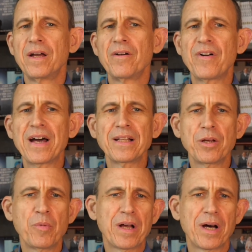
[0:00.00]

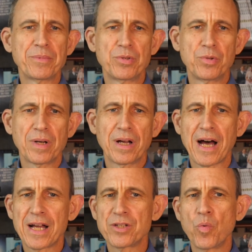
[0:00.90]
Finally, we come to
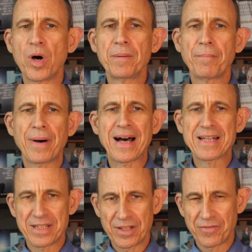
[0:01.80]
God's one
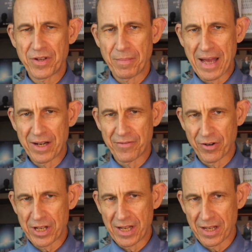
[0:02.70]
positive command for
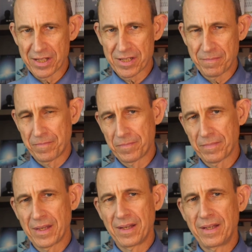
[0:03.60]
kings.
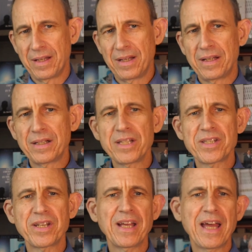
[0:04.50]

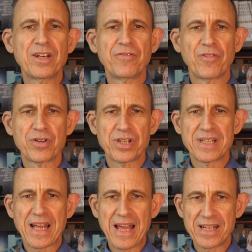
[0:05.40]
Listen again to
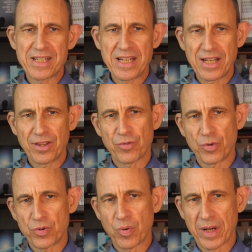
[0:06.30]
verses 18
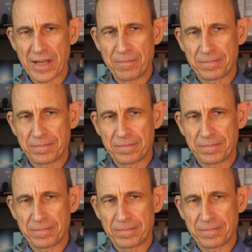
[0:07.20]
through 20.